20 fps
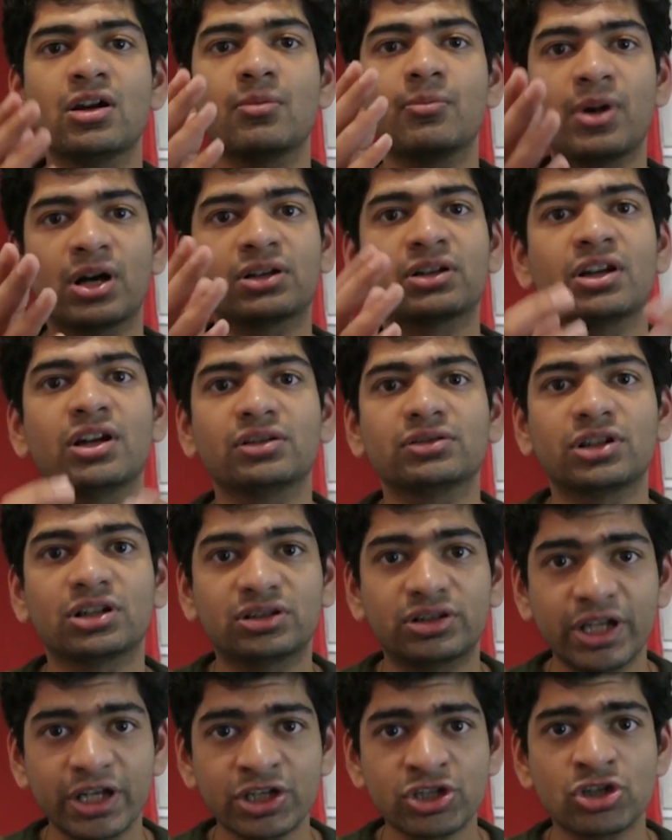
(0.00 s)
But the
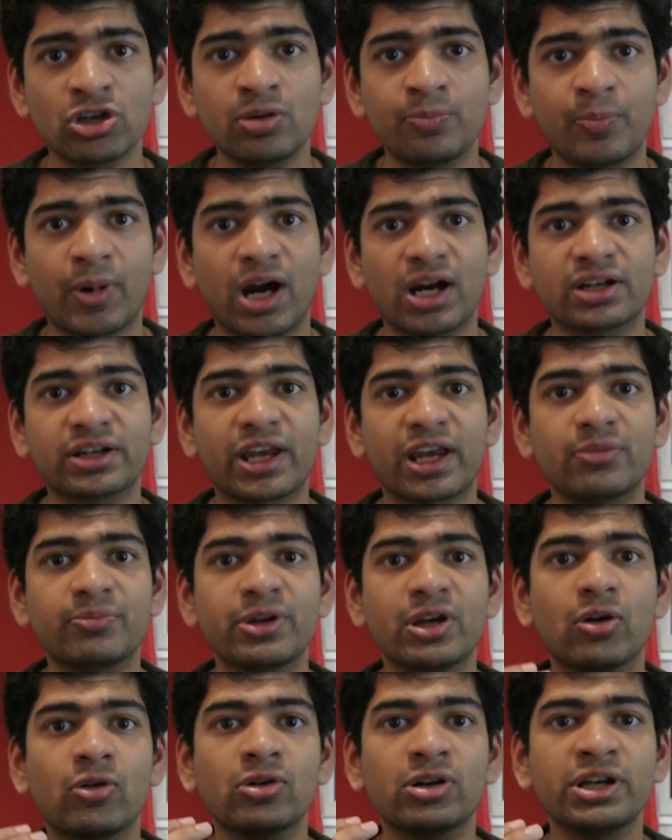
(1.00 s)
textual part can
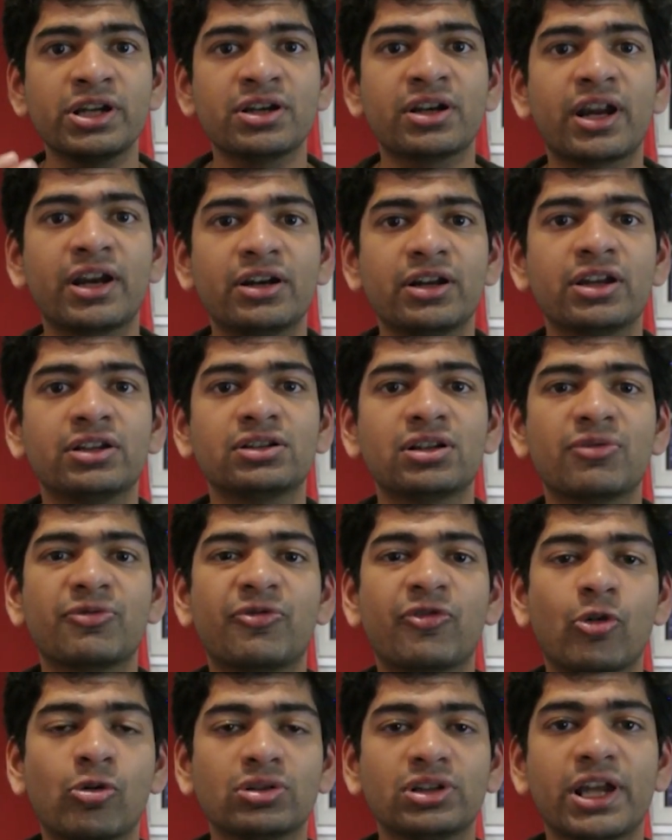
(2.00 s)
be only read in a
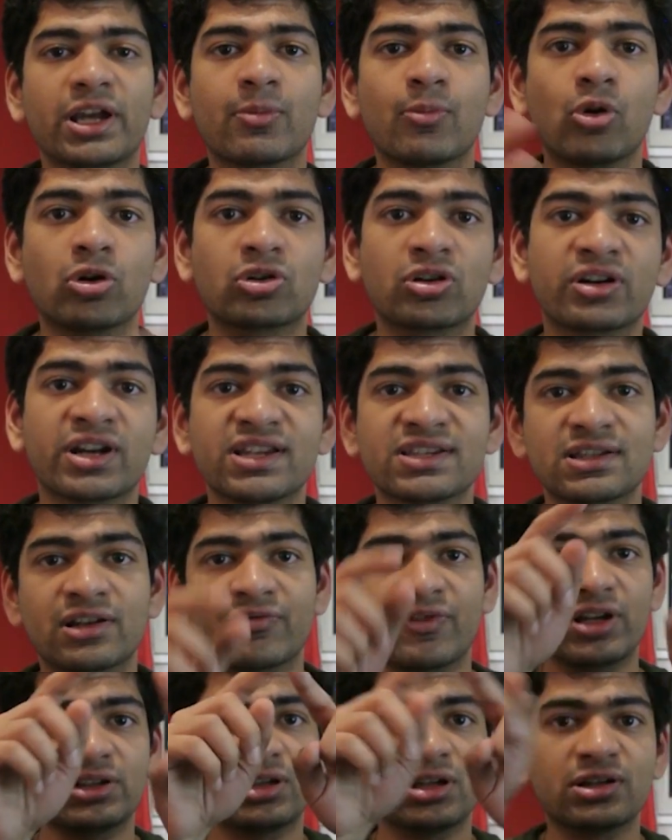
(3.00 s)
phone like Moto Razr,
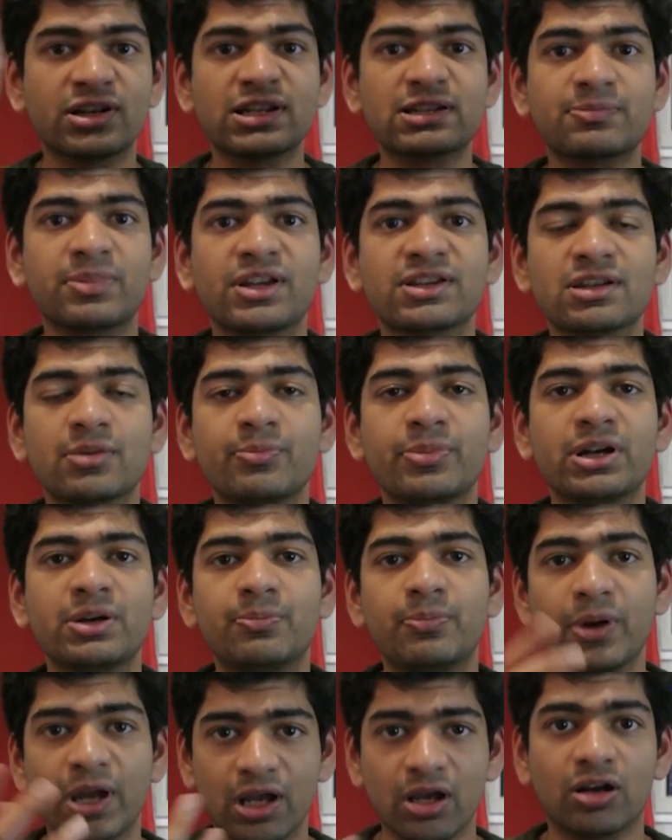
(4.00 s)
where the display is a
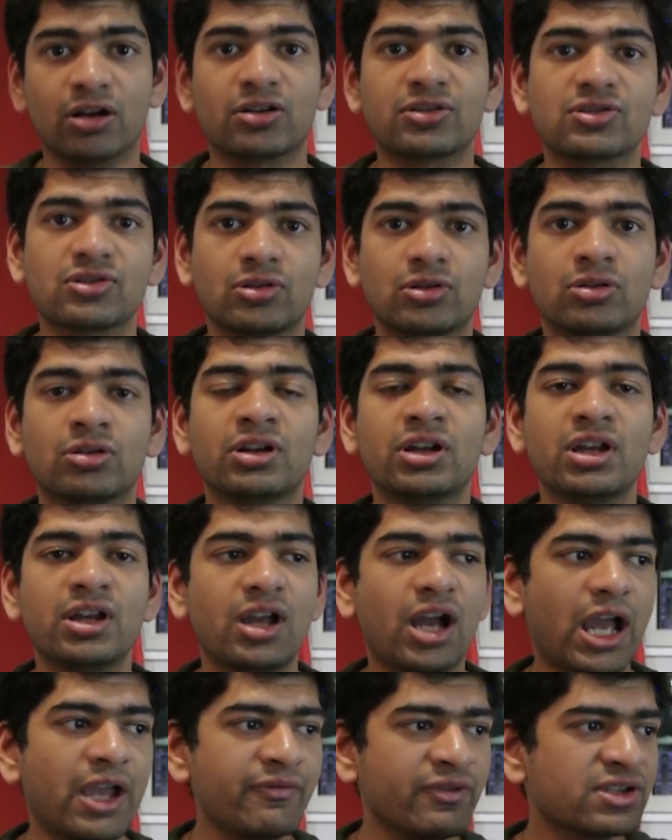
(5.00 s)
bit bigger. So
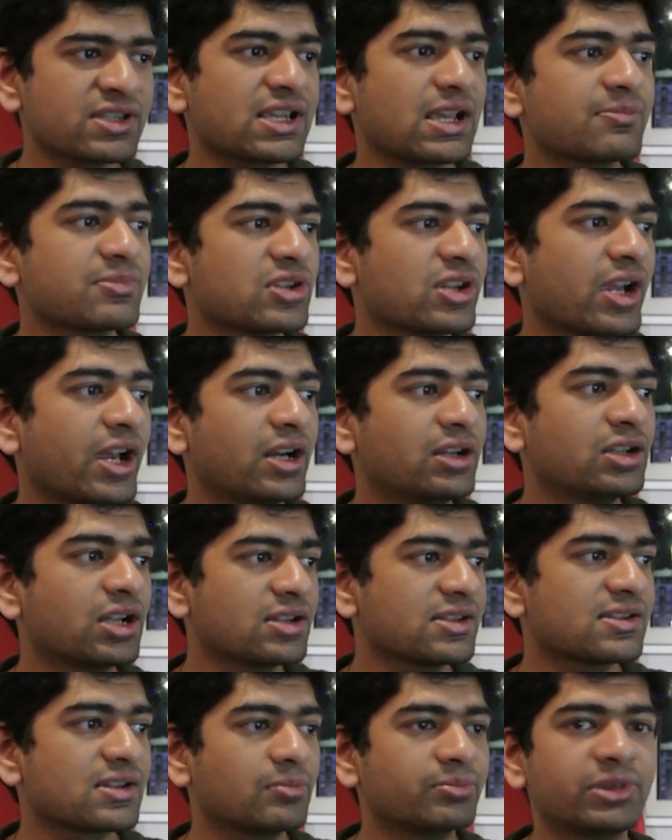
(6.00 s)
I wish Samsung had
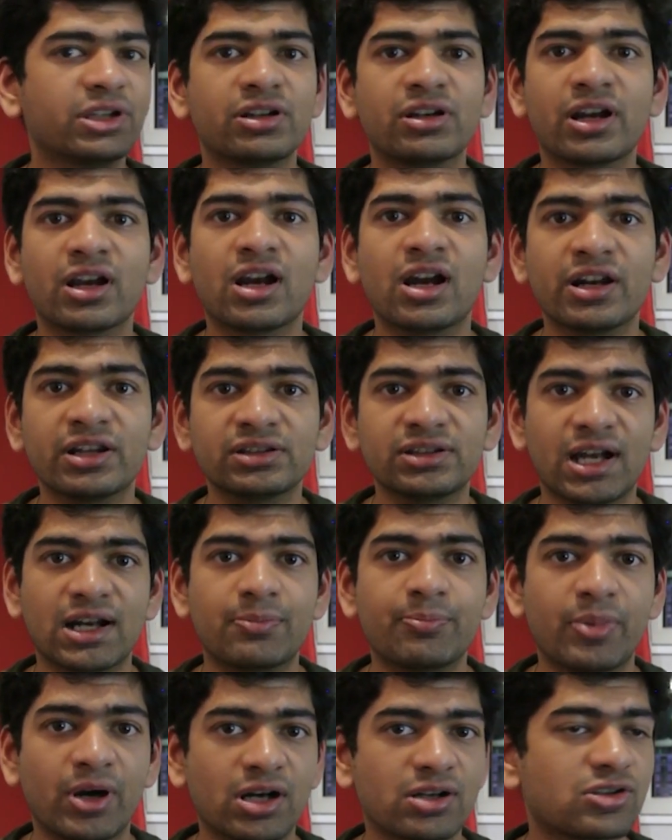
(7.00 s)
done something regarding
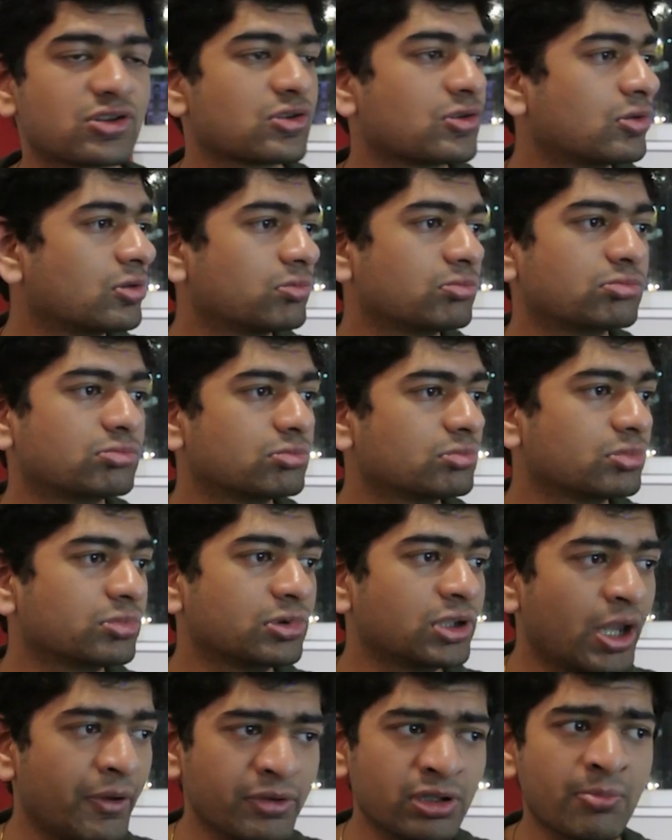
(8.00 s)
that part. So
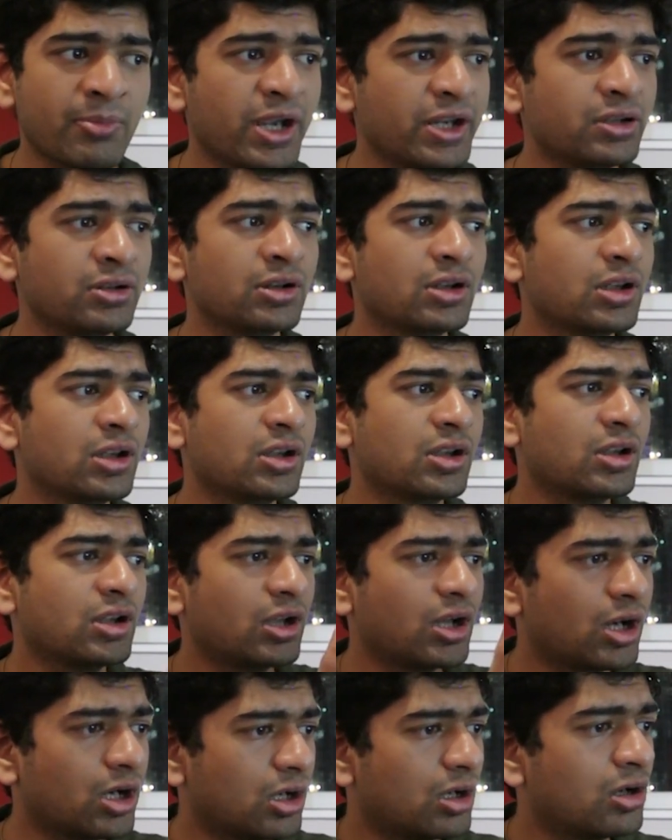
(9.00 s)
never mind,
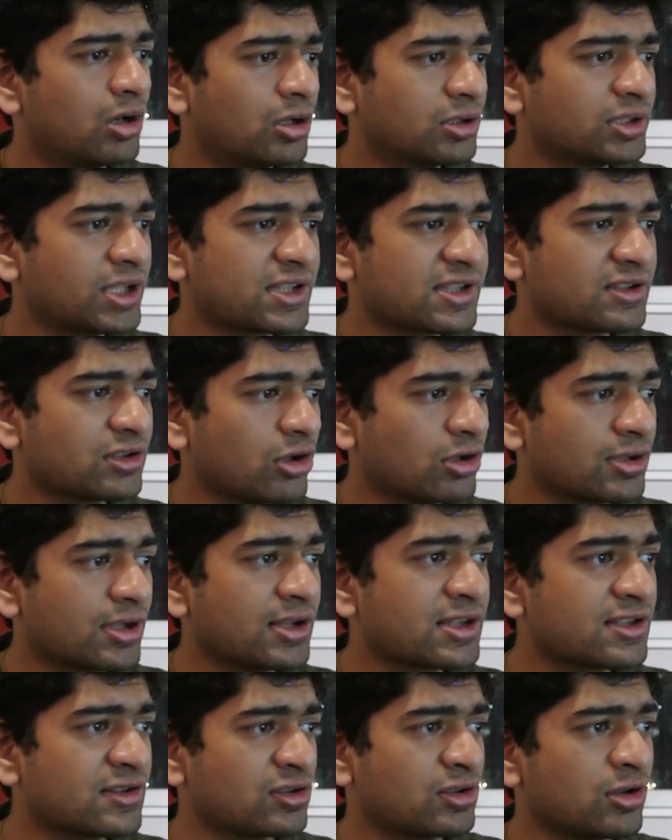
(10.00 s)
that's
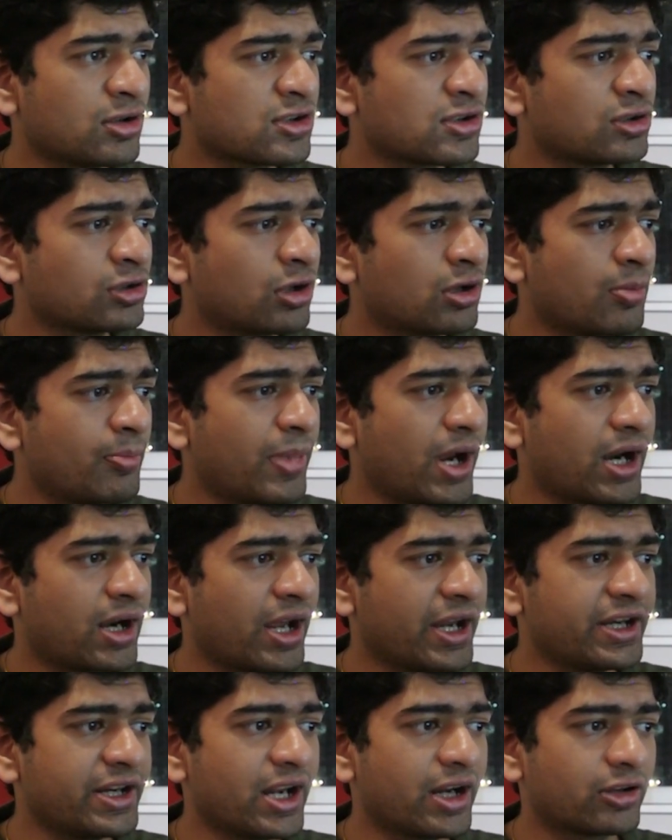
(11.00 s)
also not a bad
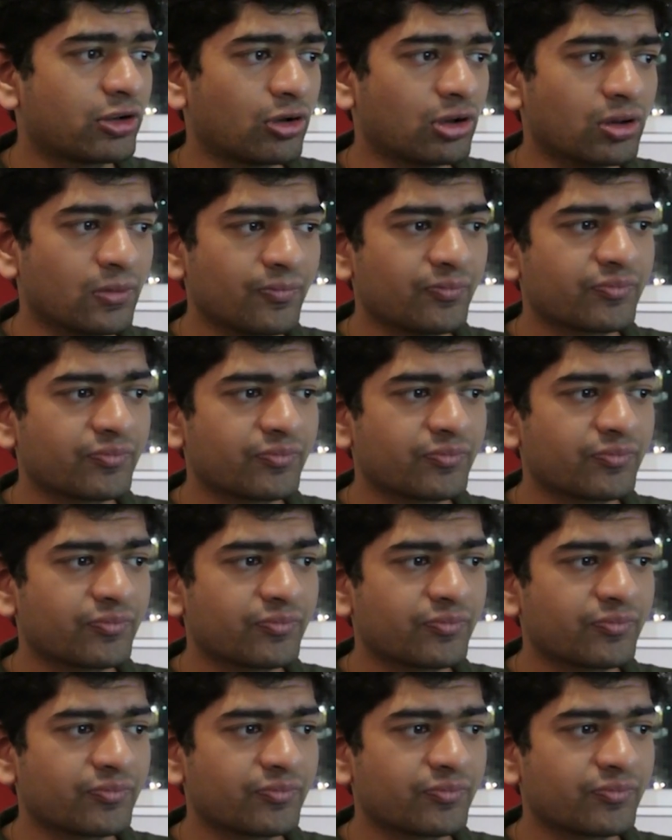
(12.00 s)
idea at all.